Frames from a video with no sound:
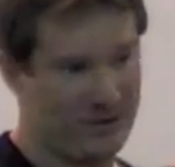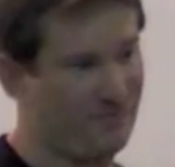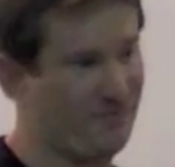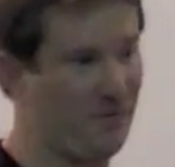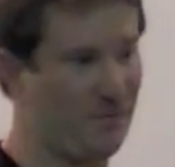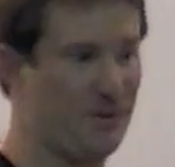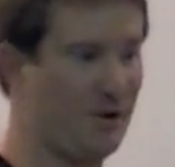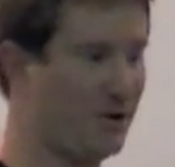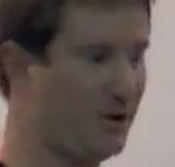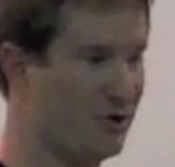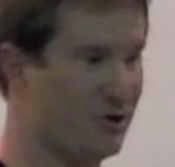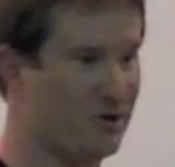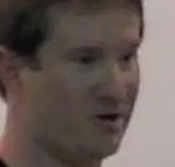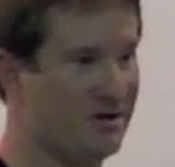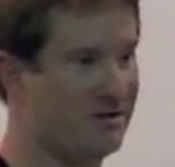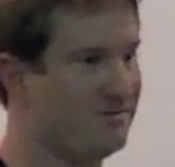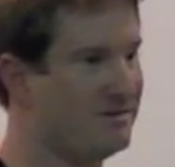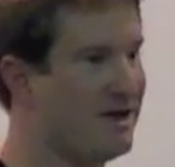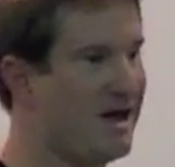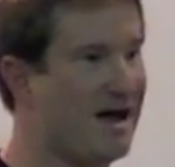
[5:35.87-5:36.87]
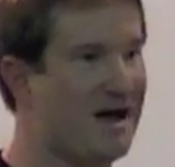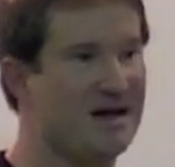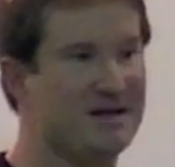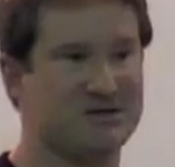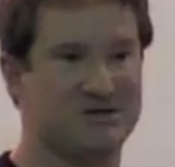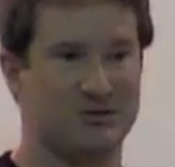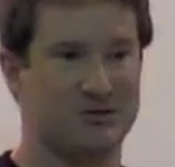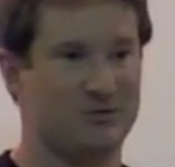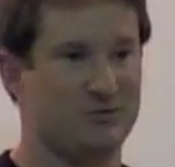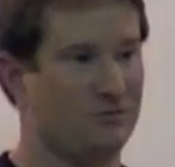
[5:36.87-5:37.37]
from the good guy
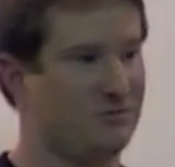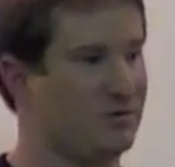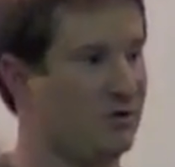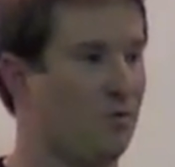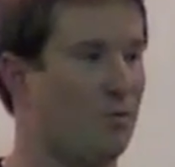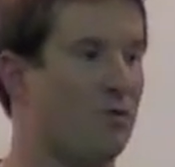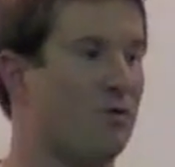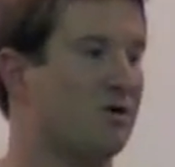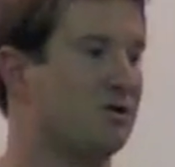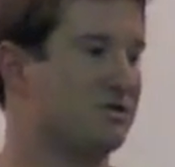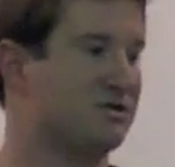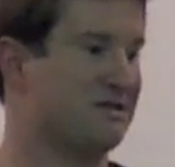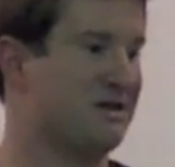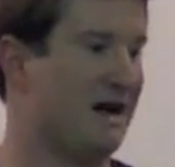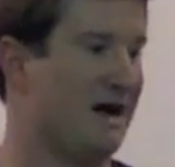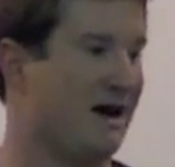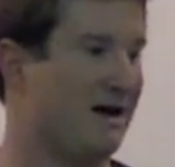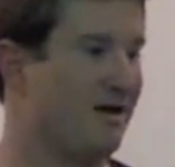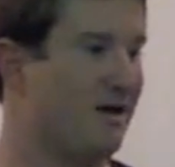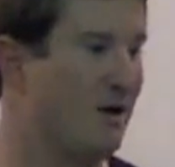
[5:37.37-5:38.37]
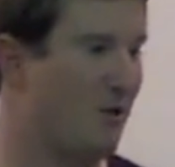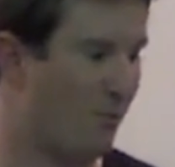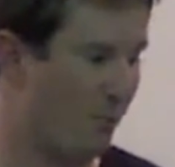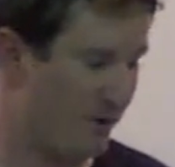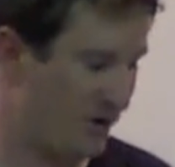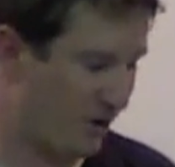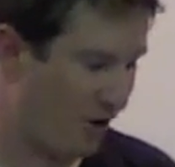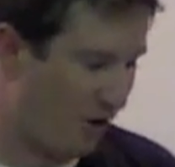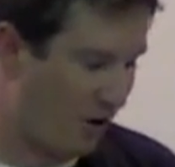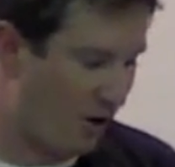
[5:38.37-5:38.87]
to the worst guy,
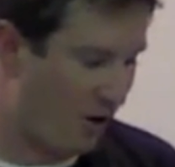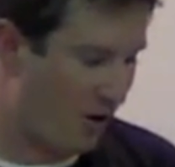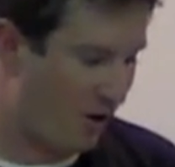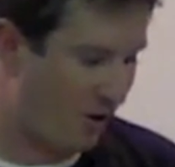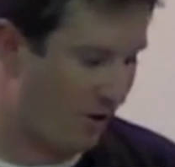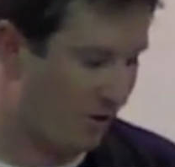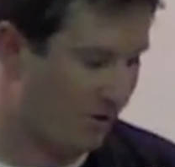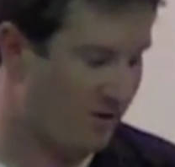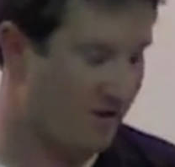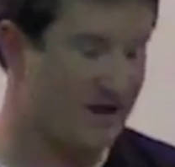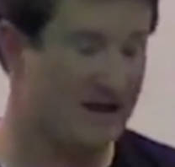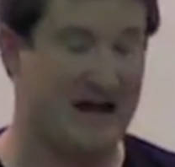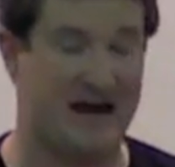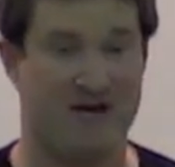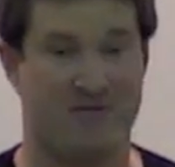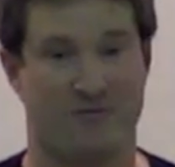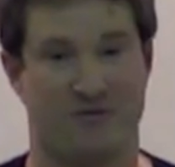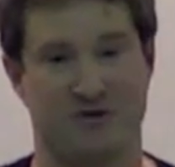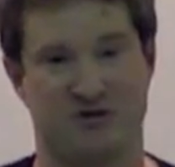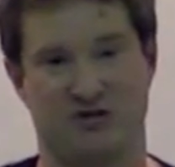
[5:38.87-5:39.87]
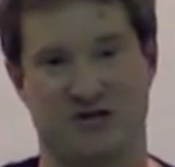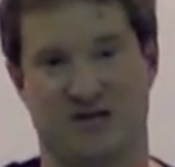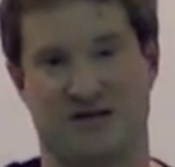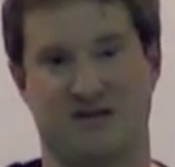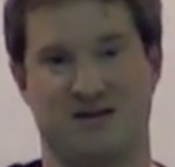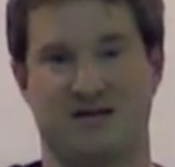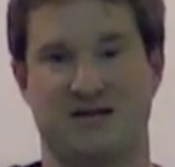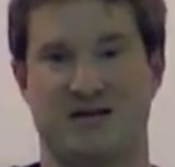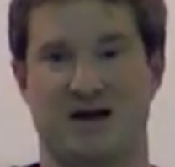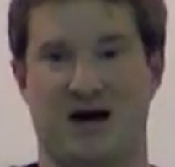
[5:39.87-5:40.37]
we all have
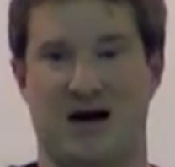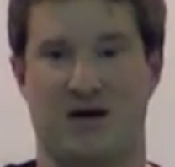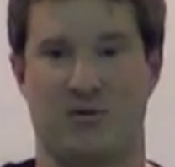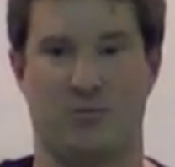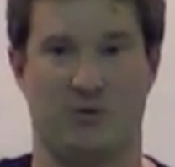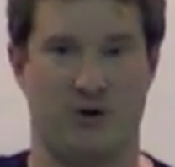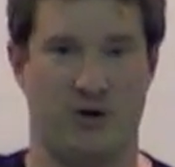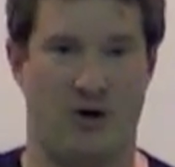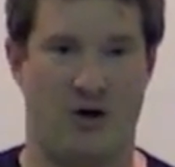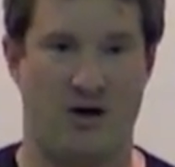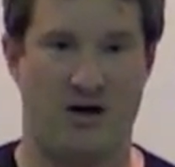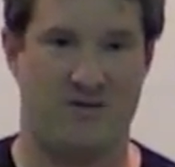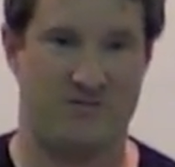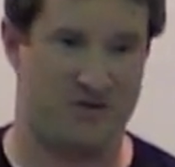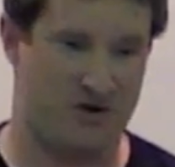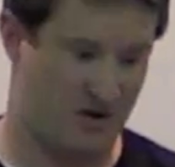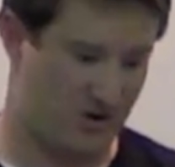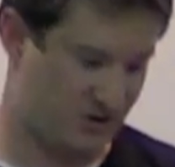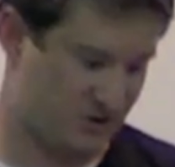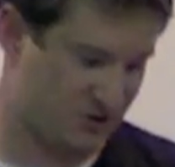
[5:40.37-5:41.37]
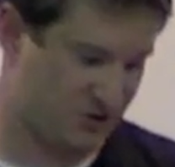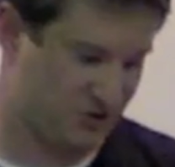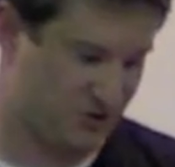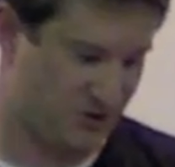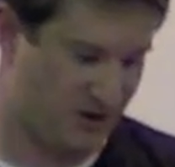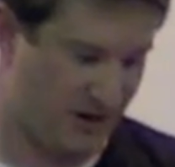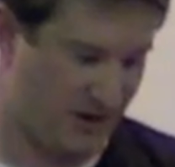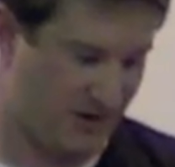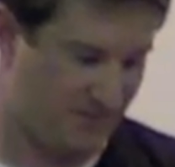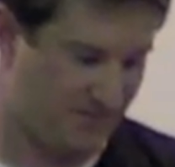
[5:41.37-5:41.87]
rejected God. We all have gone
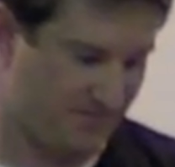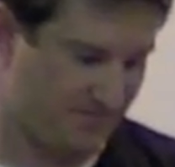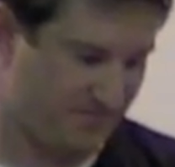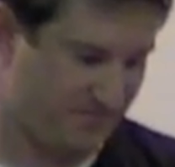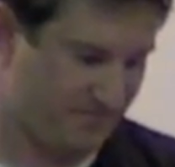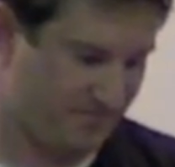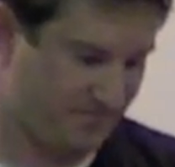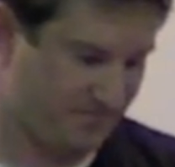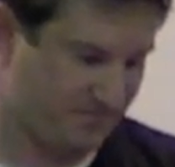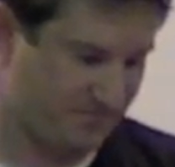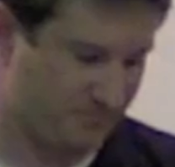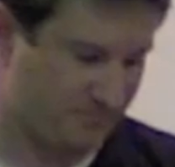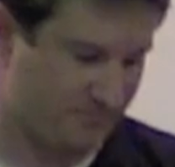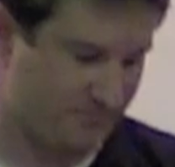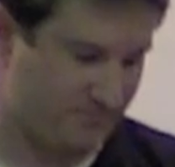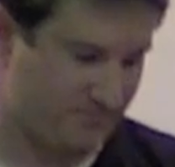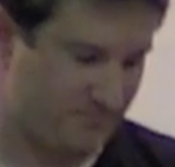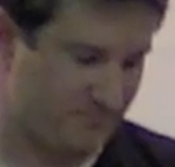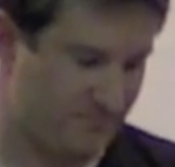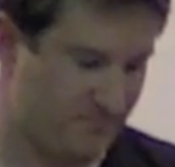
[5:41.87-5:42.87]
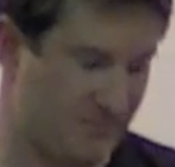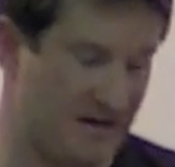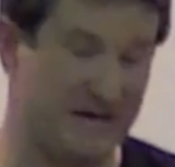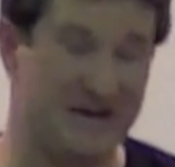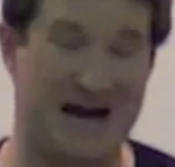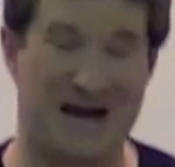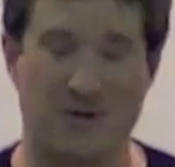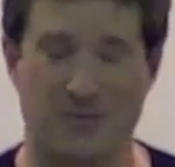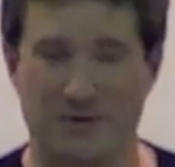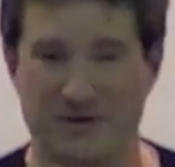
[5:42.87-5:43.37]
astray.
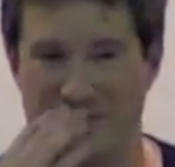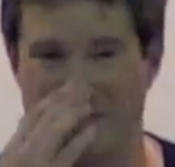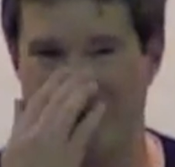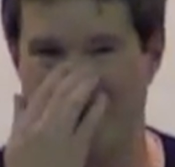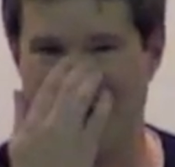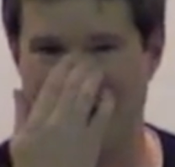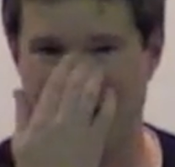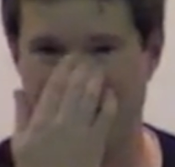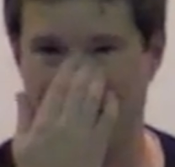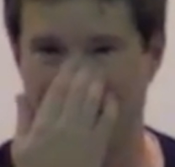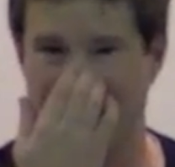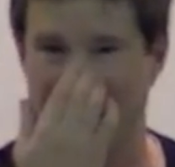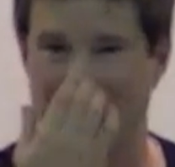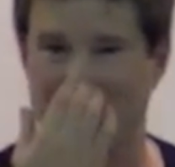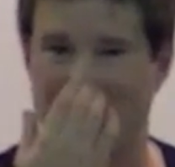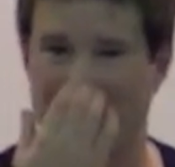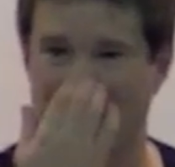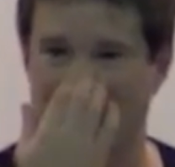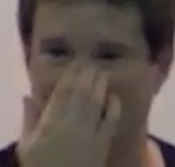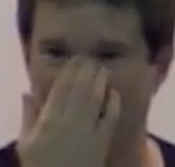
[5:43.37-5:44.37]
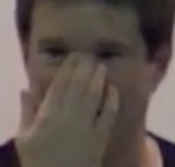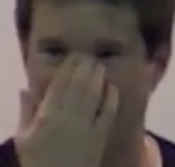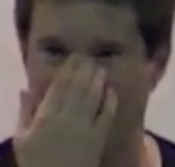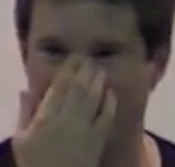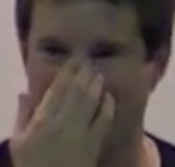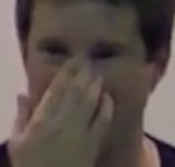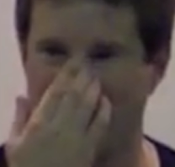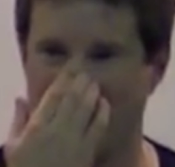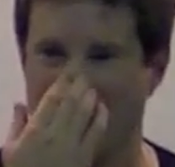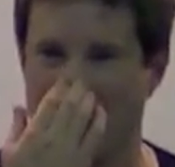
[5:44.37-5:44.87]
And not only that,
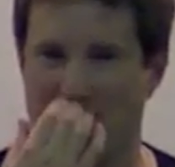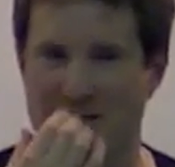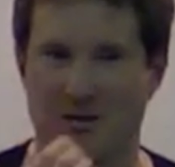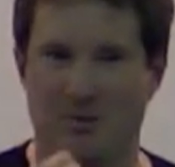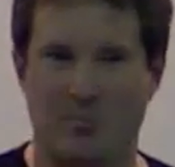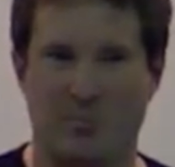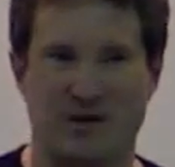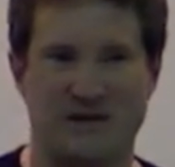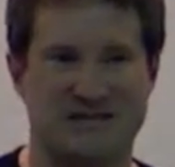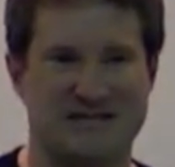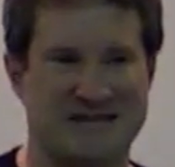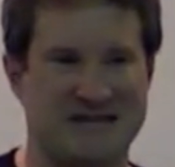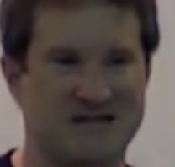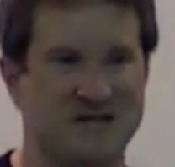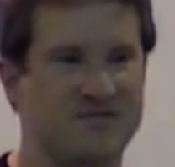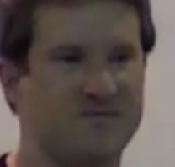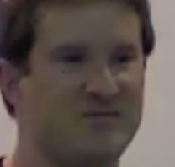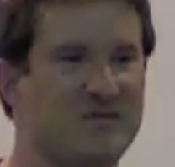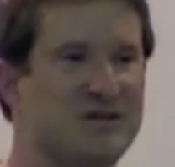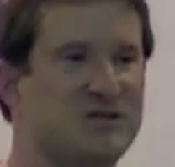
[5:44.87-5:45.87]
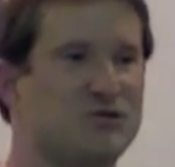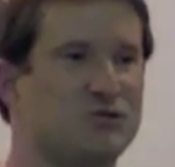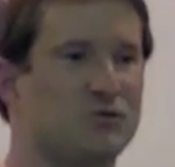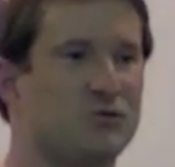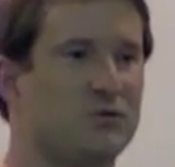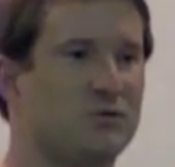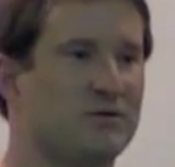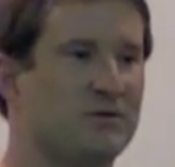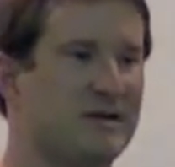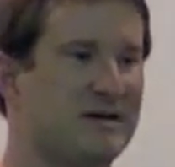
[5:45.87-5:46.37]
but it's
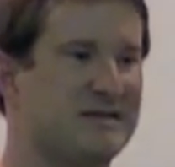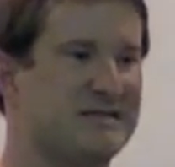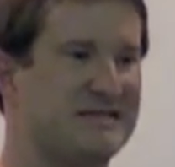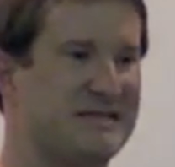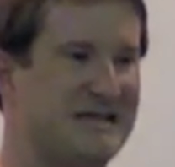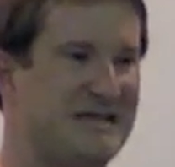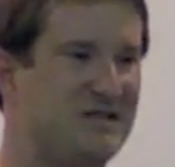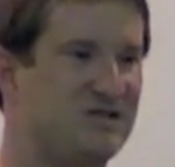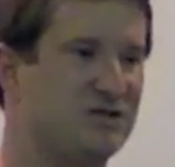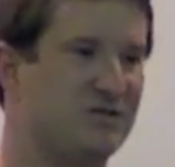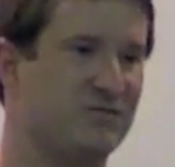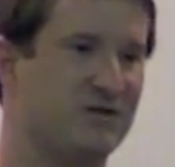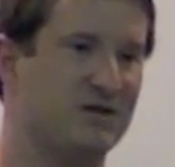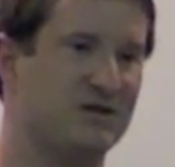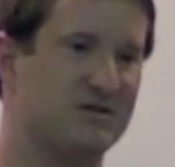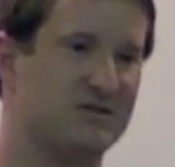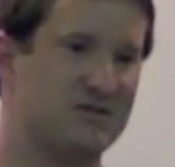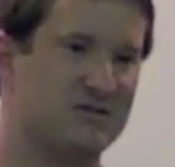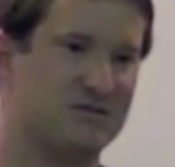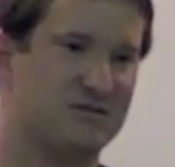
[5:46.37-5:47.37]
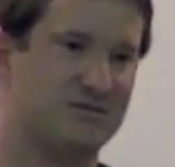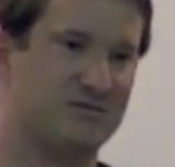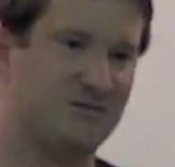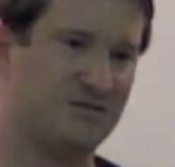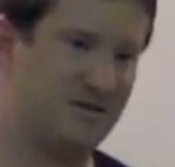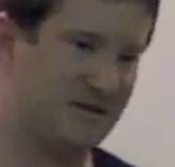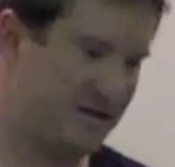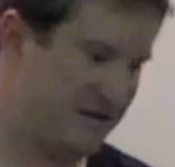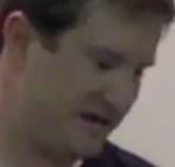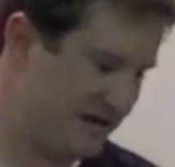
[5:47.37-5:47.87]
individual. It's each of us.
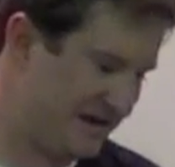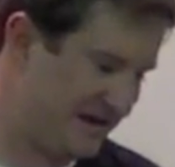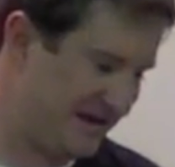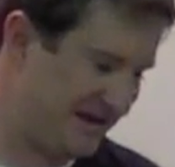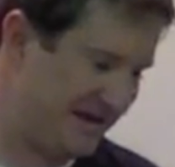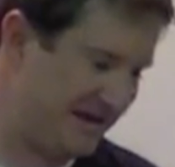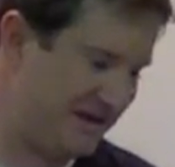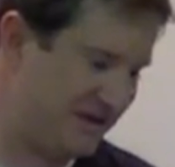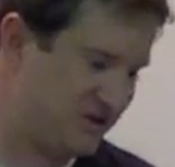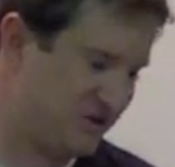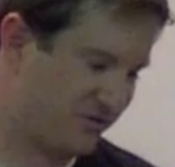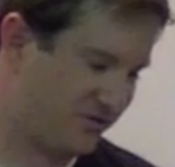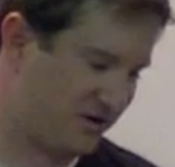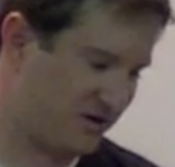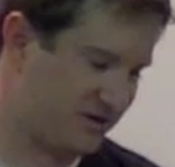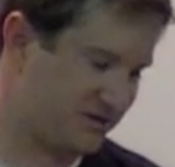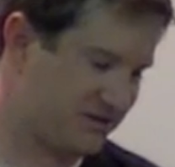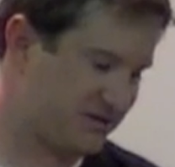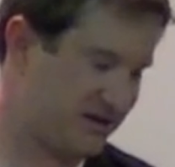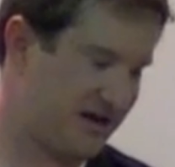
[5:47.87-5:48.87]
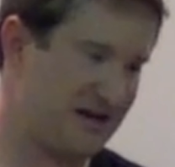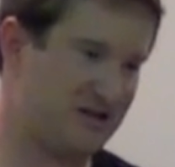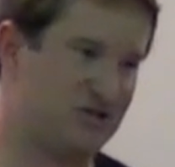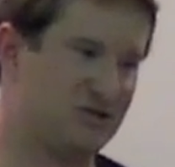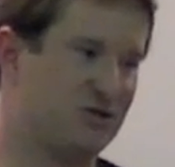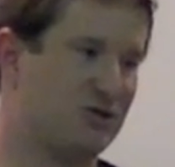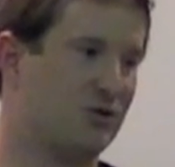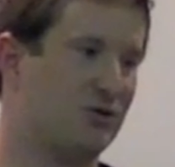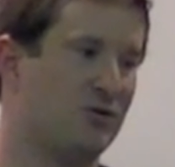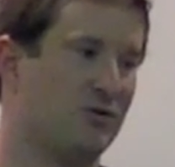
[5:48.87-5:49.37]
Each of us
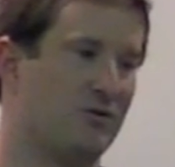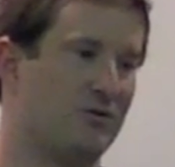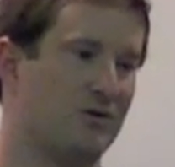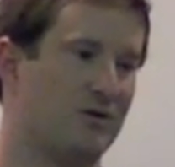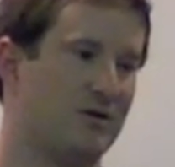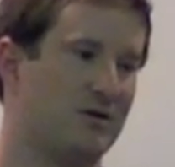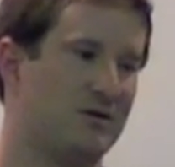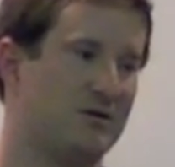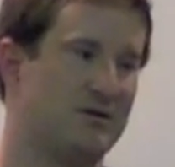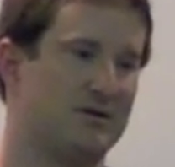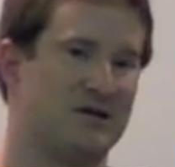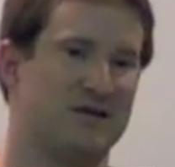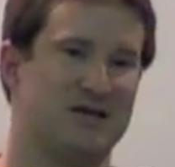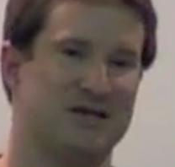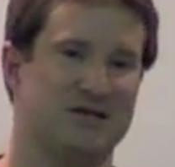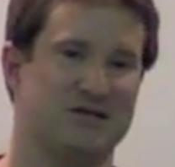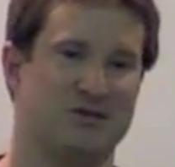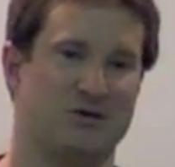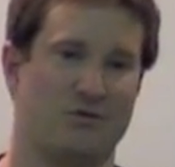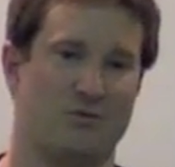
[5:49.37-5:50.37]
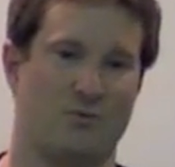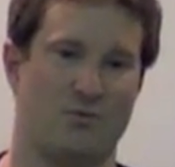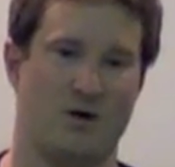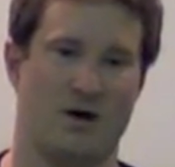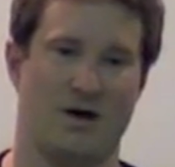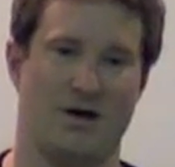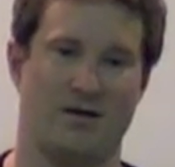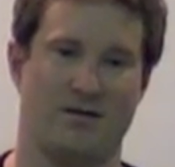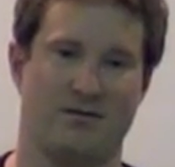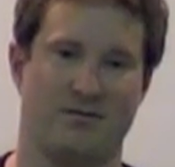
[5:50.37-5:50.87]
has turned his own
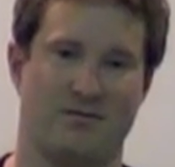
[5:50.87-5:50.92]
way.